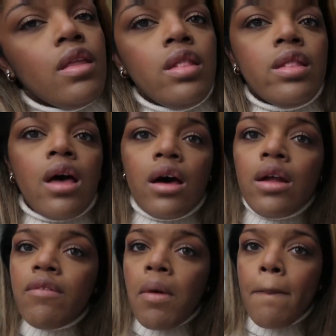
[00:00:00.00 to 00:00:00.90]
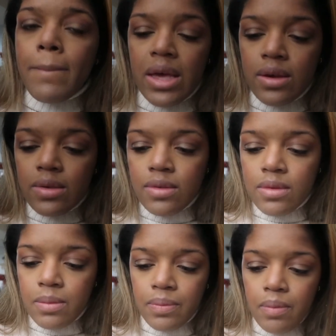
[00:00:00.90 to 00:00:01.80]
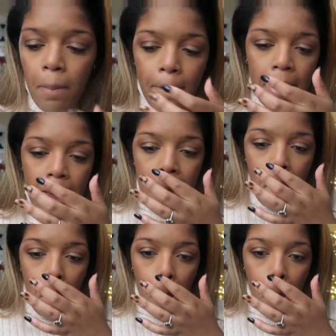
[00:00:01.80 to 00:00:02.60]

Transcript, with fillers: not of a miss, but